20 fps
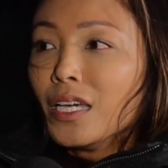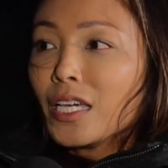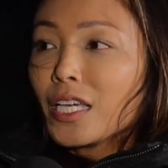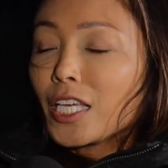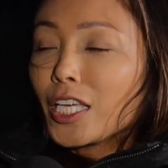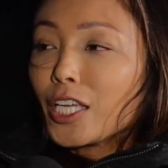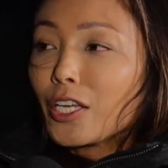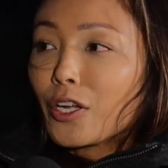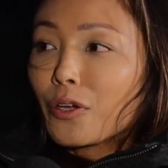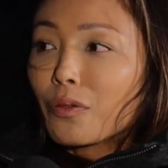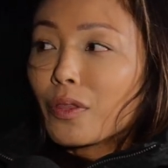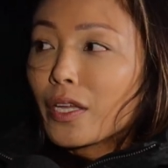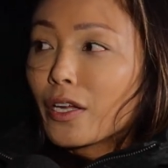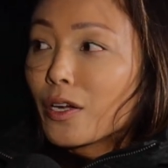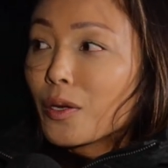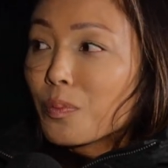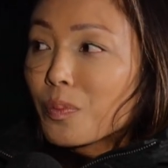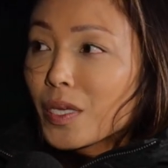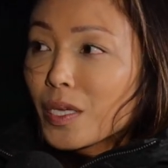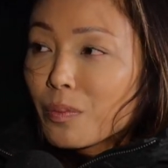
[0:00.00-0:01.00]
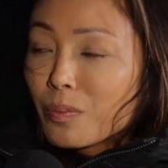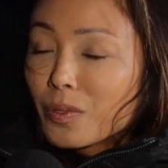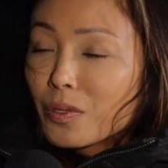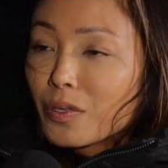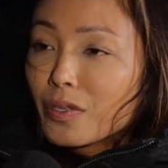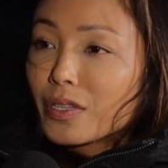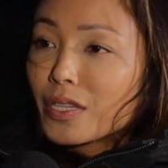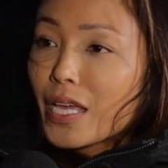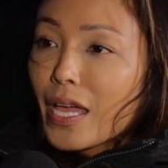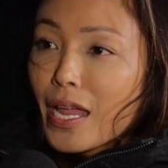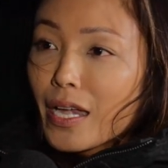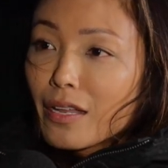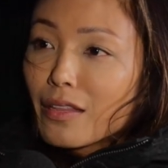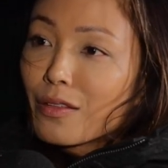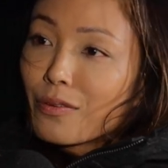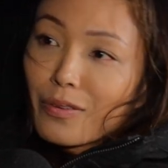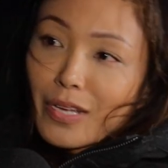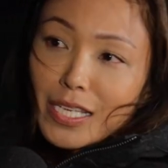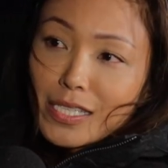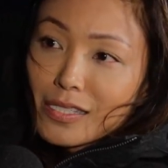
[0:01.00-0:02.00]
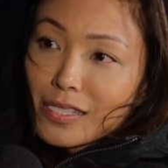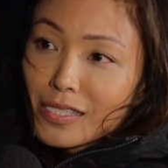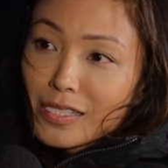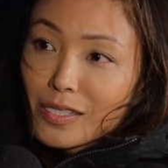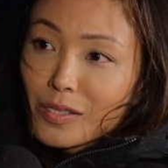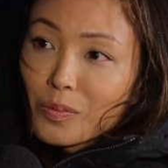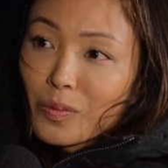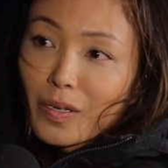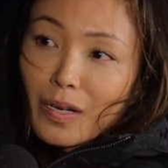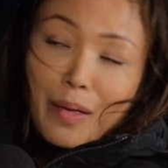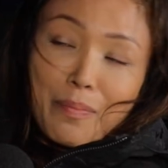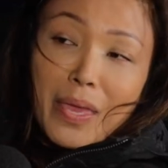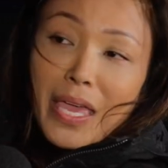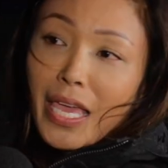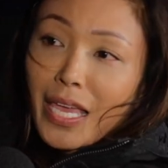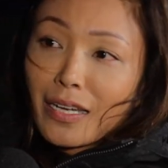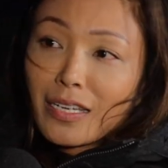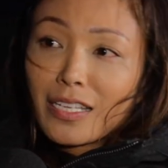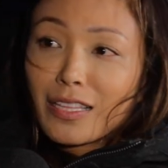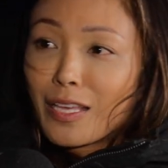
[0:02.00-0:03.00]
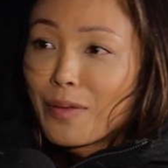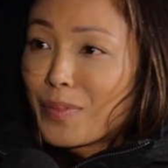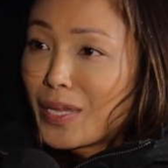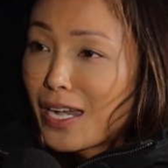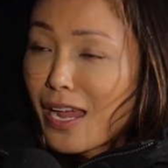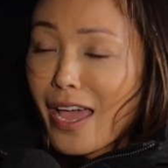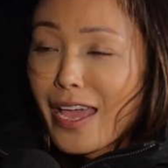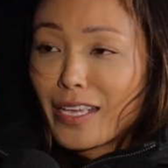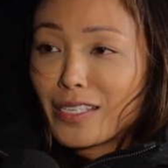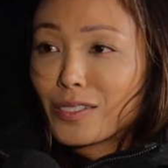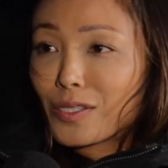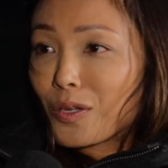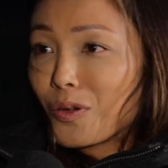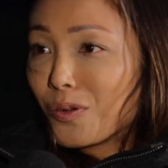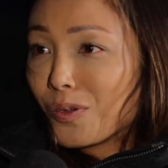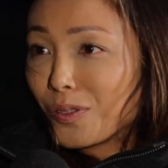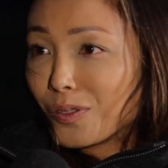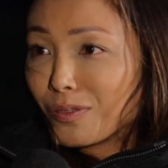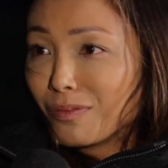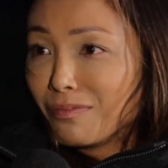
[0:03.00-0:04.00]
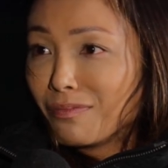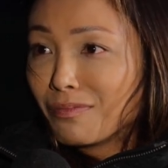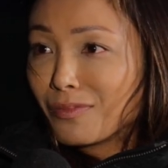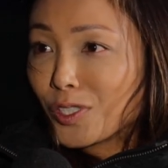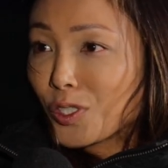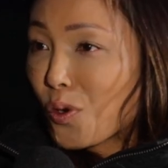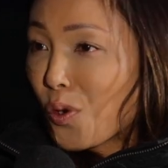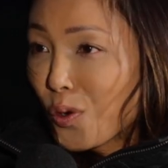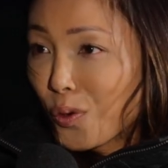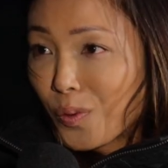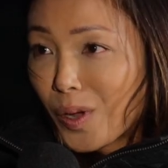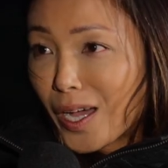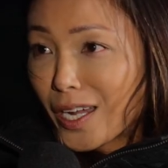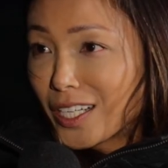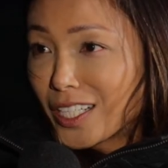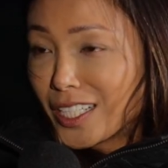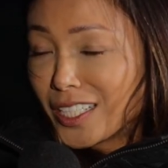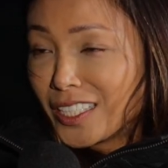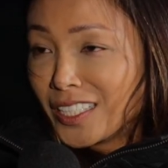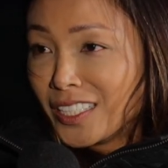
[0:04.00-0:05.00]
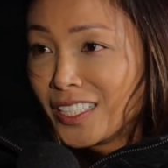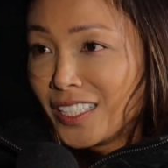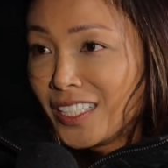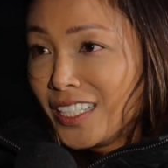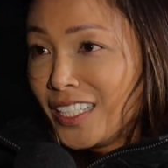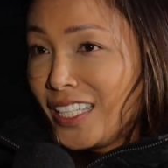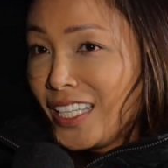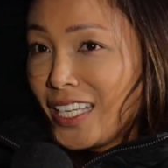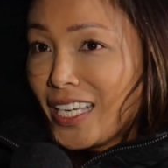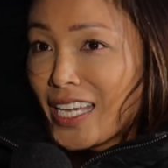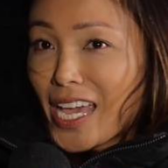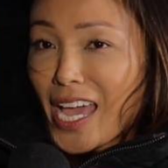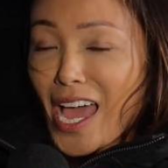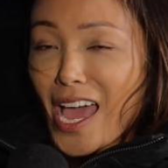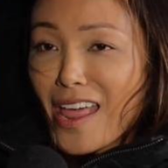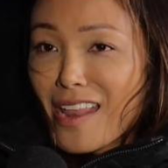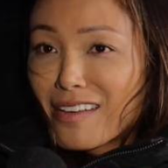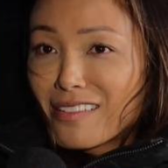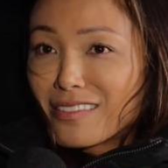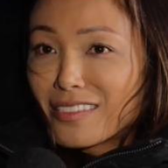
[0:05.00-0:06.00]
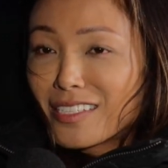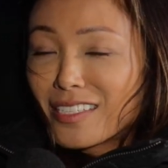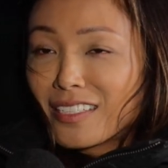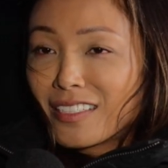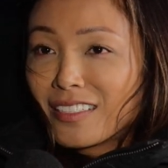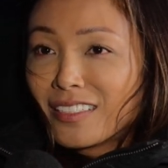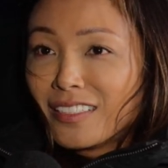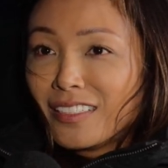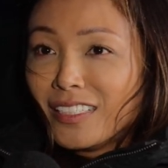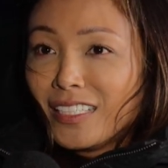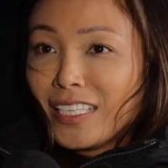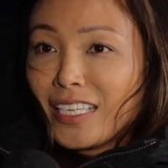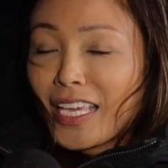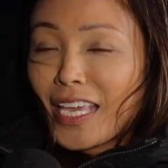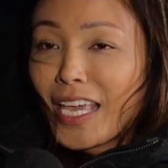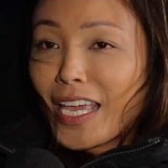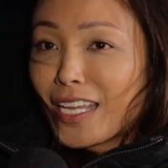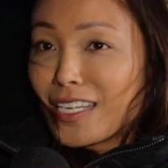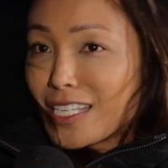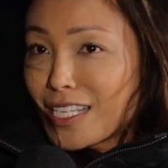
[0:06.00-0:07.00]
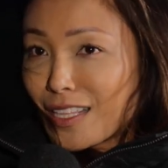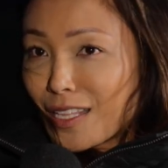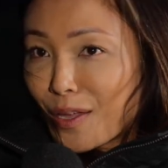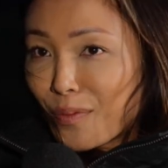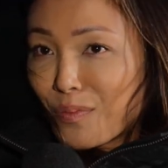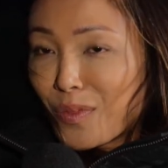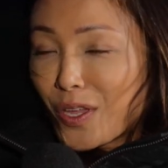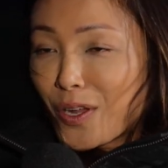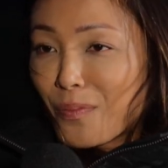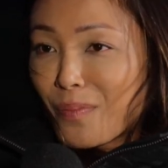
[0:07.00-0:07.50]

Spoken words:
you know, there are people at the end of the races when I'm handing them an ice cold tour water and handing them their